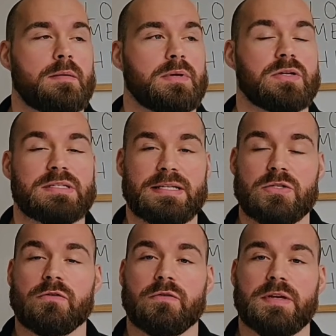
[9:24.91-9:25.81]
Because let's
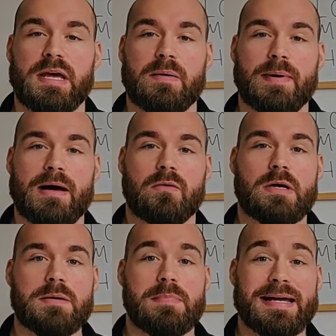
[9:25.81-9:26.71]
not forget about
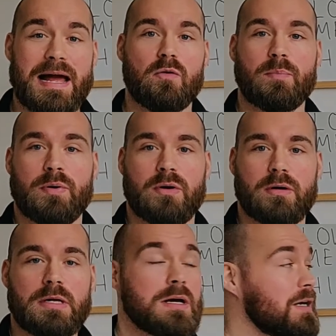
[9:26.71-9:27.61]
my output.
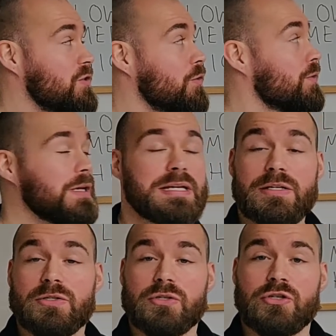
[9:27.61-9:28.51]
I don't
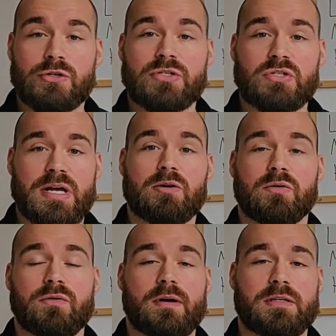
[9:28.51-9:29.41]
need to just
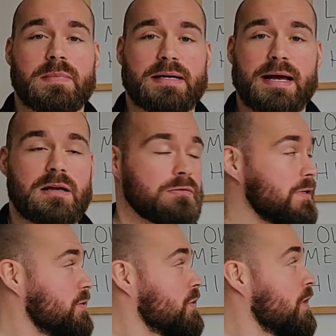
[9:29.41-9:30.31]
sacrifice my
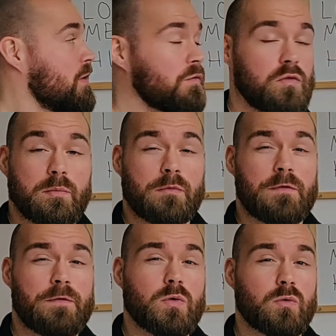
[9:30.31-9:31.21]
calories from
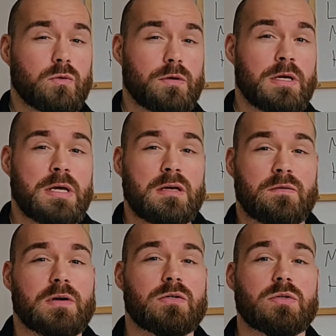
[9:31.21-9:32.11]
food.
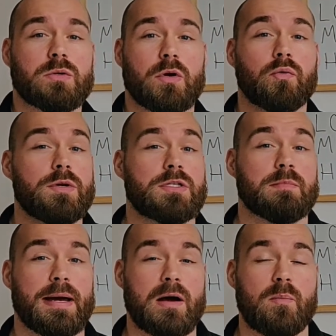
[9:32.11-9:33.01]
If I was to increase
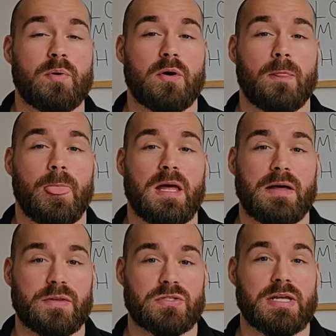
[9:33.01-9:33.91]
my output
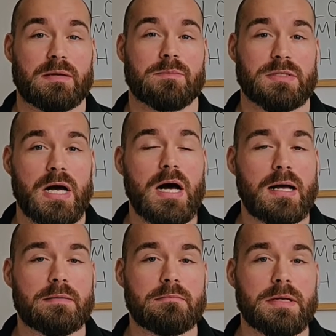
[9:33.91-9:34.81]
at the same
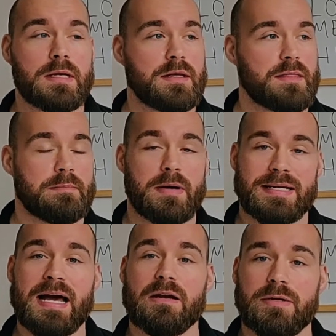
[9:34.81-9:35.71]
time, then my
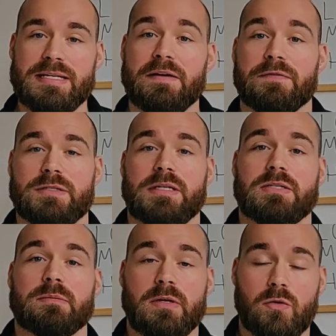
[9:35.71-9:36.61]
calorie deficit is
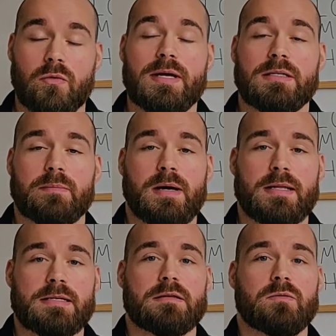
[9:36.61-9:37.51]
going to be greater by the
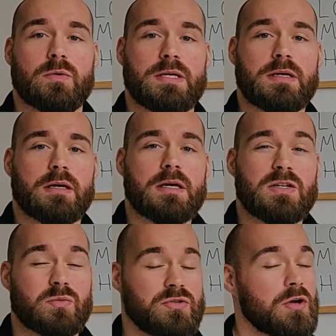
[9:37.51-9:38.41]
end of the week.
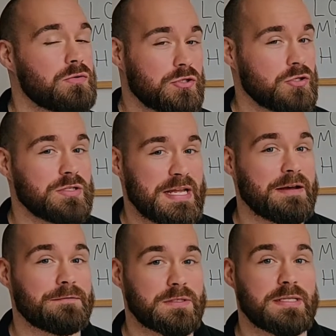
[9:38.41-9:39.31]
So I don't just
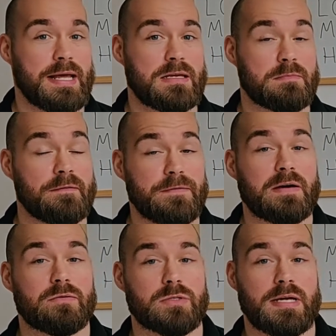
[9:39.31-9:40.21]
have to take my
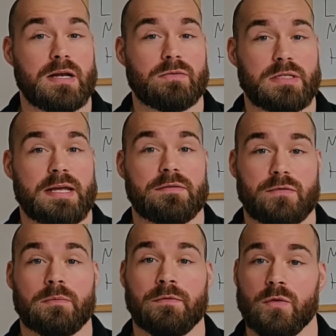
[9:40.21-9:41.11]
500 calories a day
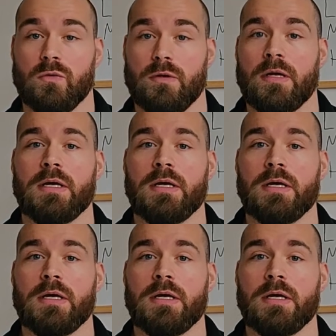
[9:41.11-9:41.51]
from food.